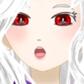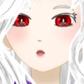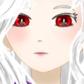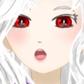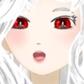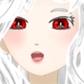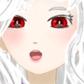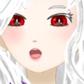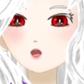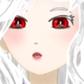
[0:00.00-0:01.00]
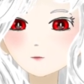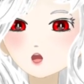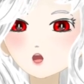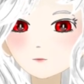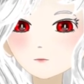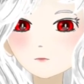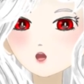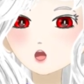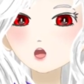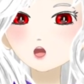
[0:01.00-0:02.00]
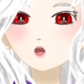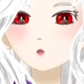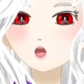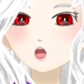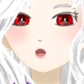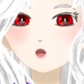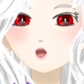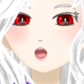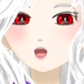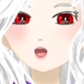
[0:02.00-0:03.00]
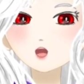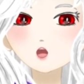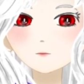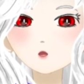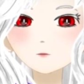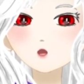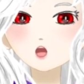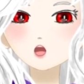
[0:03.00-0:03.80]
path that is very important. Hey Twiins, have you read the recent